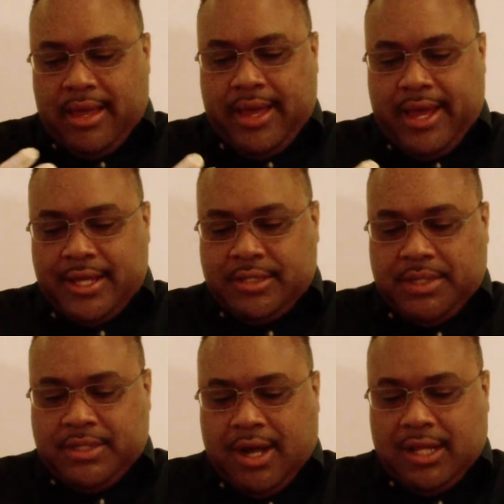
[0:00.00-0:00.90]
As
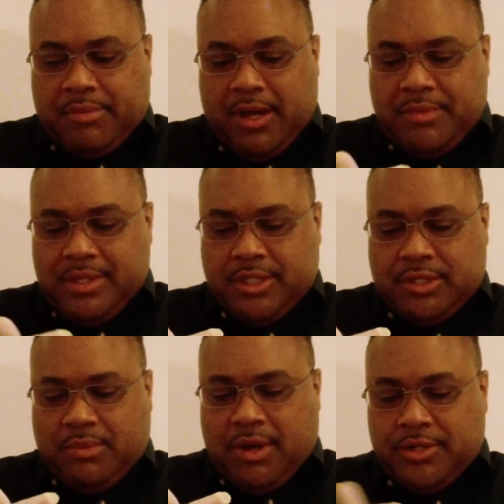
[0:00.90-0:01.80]
we talked about,
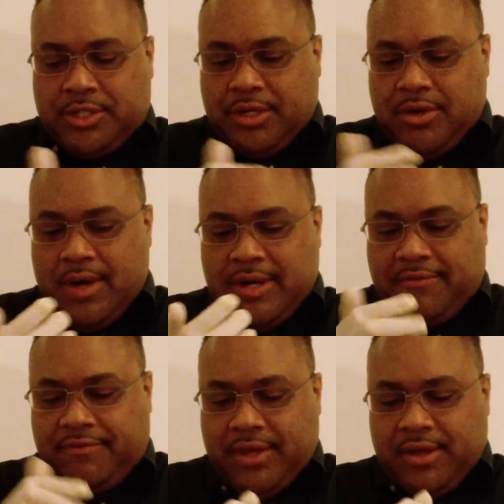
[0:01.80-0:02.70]
Mrs. Welch, you're going to
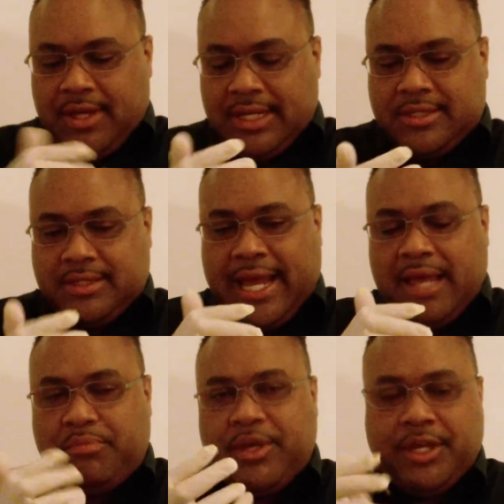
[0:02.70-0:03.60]
feel a
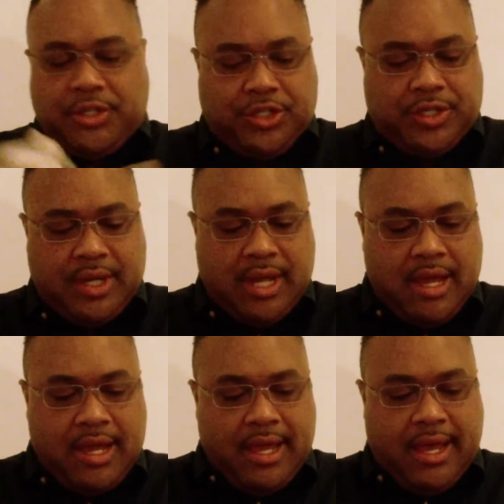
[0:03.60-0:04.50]
slight pinch
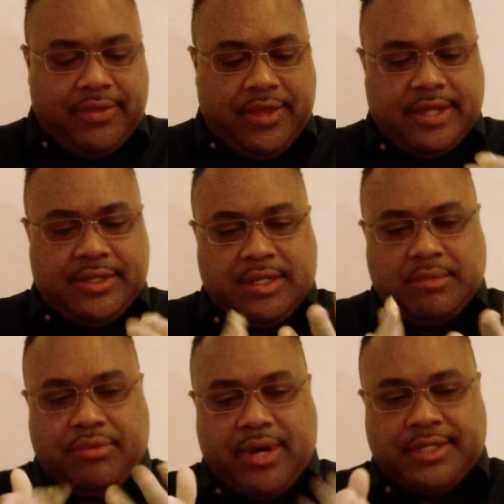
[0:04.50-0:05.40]
and then
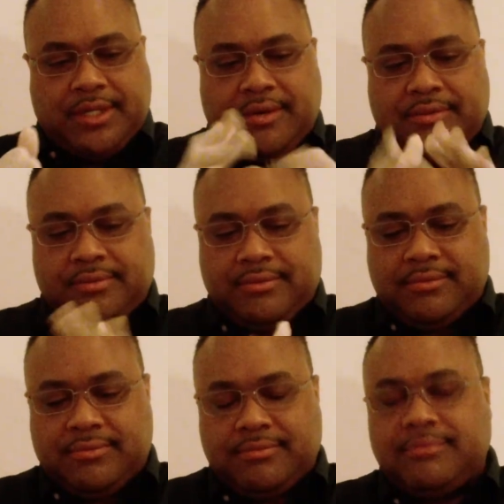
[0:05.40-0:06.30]
some pressure.
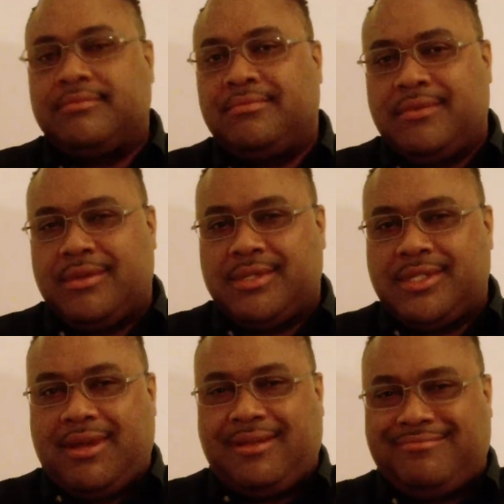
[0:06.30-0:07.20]

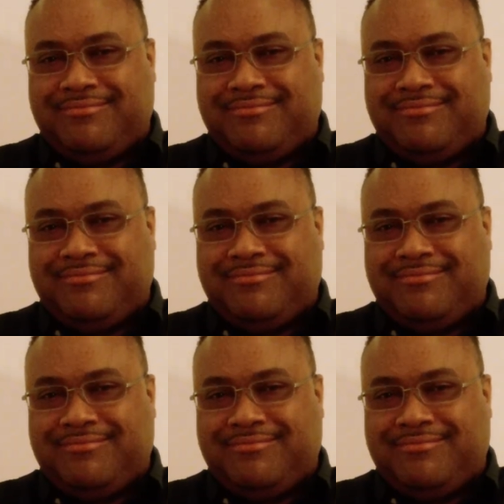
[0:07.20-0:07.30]
Seam.